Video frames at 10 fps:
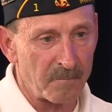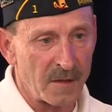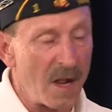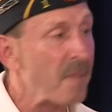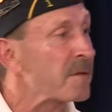
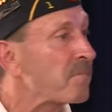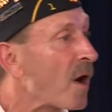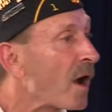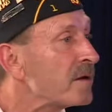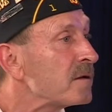Common
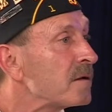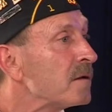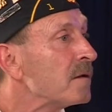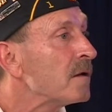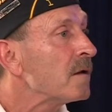
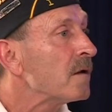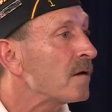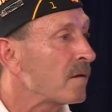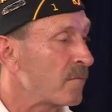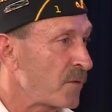Bond
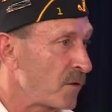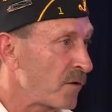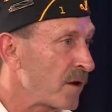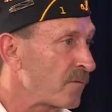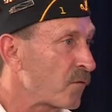up there
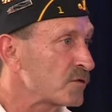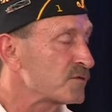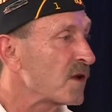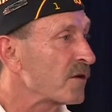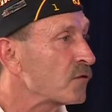in Fort
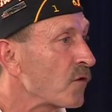Snelling,